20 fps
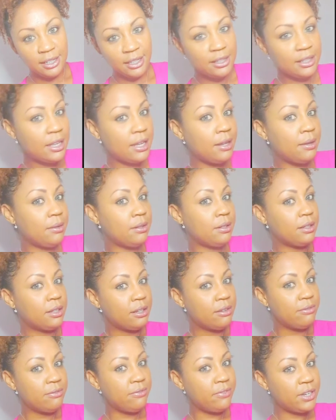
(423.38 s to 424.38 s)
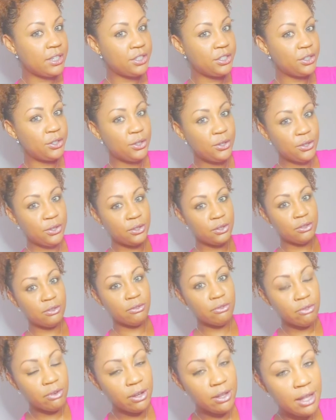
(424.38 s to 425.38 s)
get the confessional
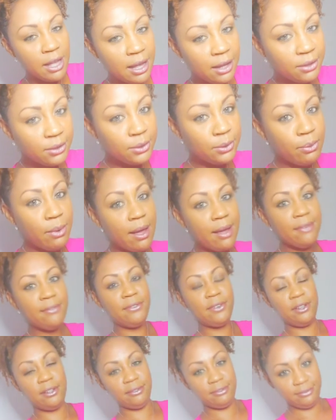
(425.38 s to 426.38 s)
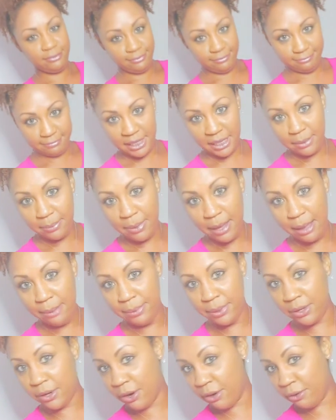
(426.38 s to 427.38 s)
Real Housewife of hip
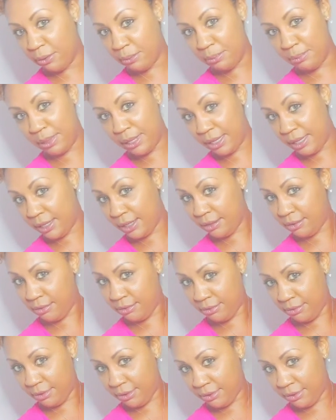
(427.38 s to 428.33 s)
hop and R&B,